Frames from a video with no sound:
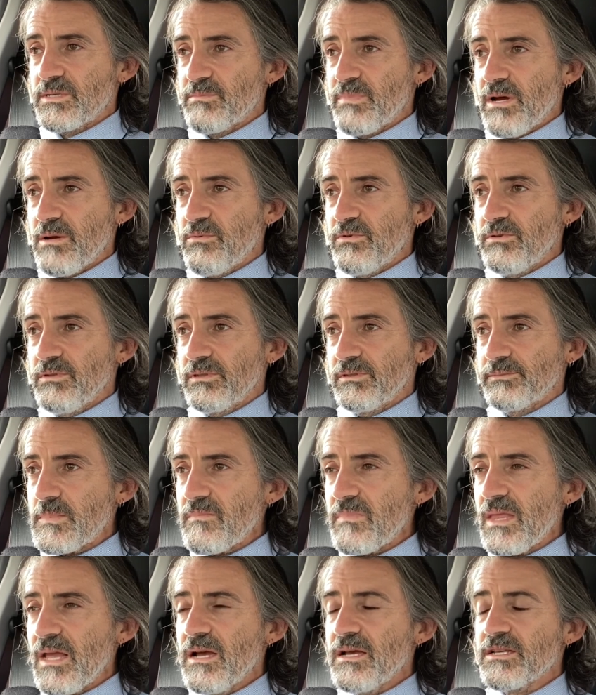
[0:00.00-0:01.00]
paperwork,
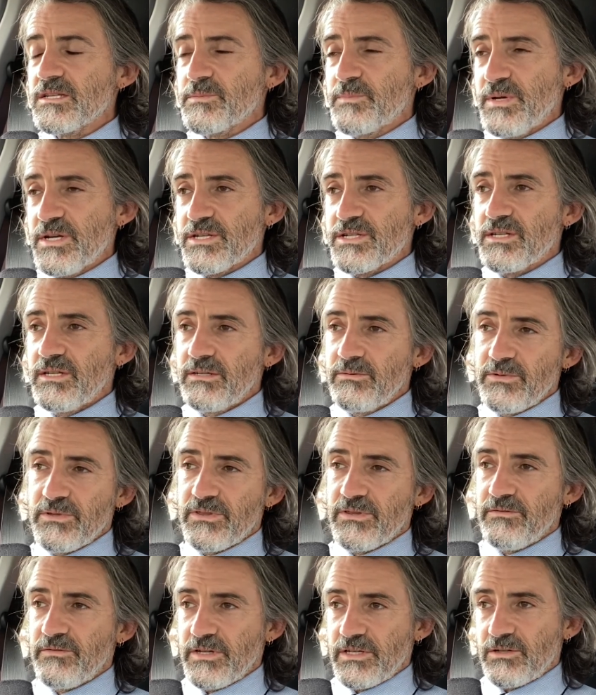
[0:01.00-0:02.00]
especially with
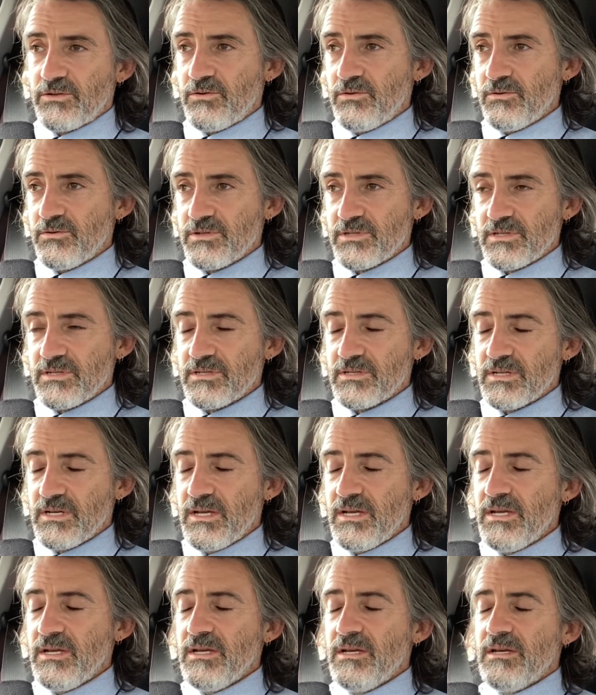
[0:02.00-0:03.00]
the vet courses.
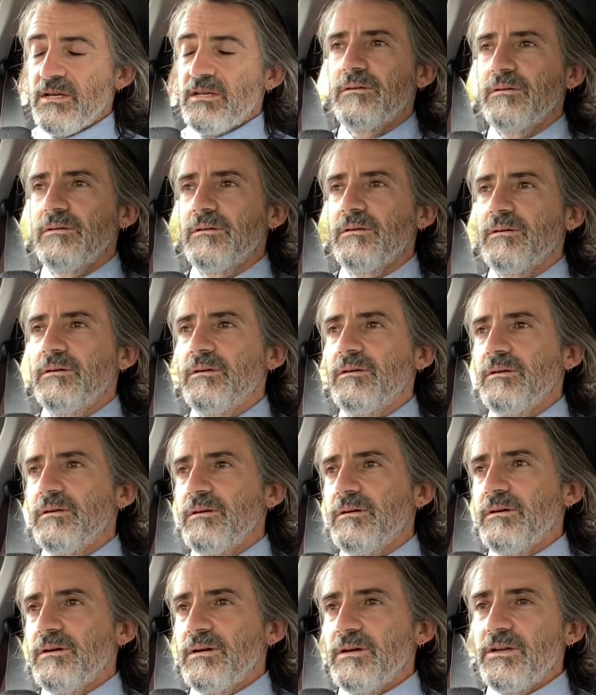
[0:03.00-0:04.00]

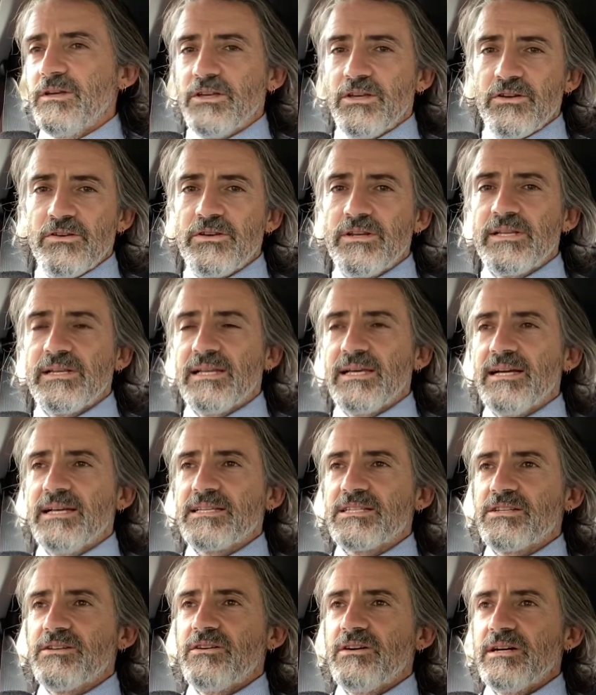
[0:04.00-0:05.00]
Uni
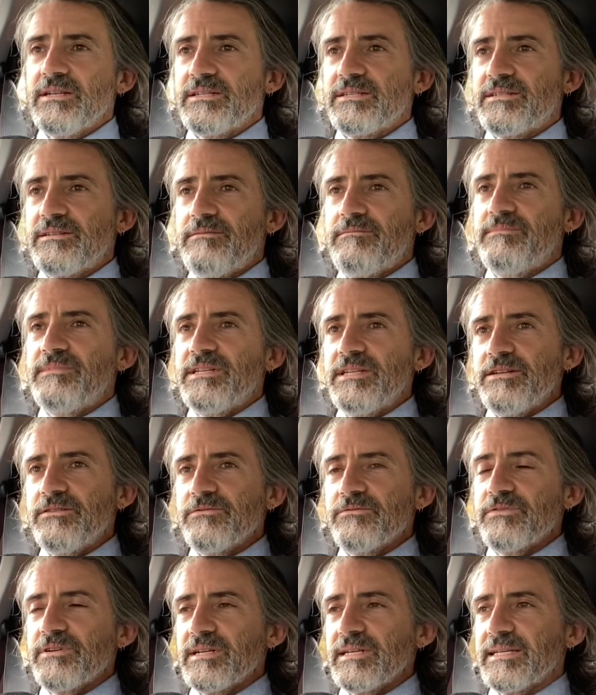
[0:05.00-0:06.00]
last night
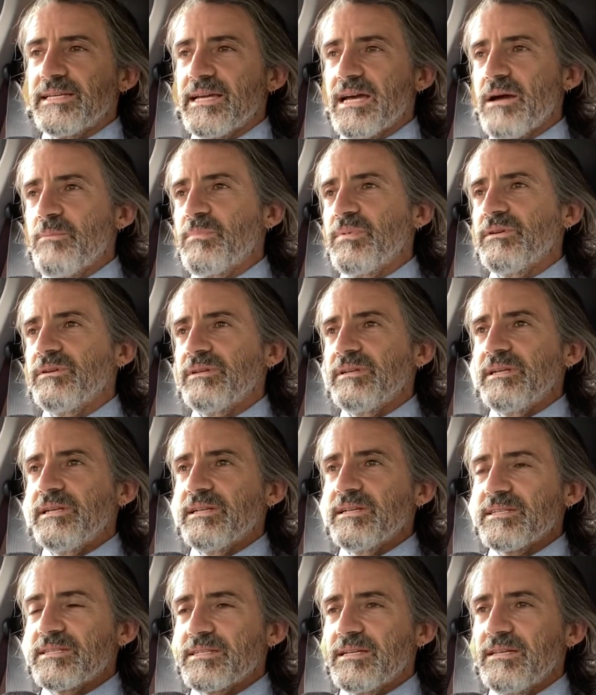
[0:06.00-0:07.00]
didn't really happen in
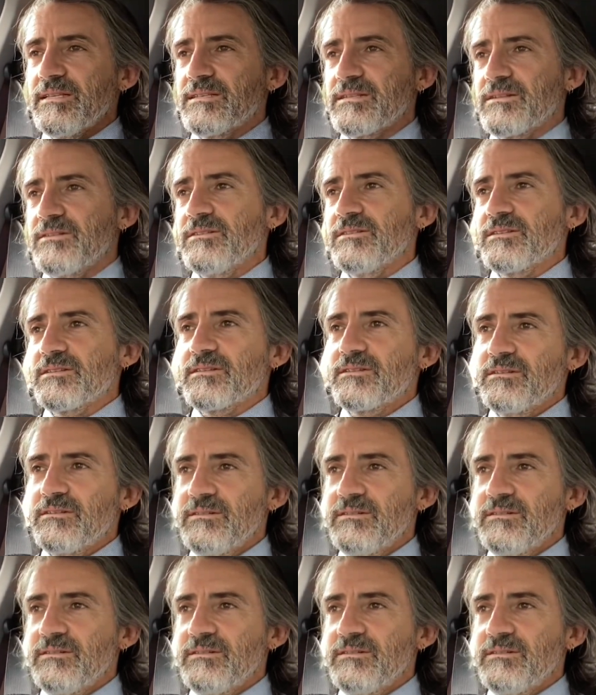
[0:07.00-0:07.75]
a sense, because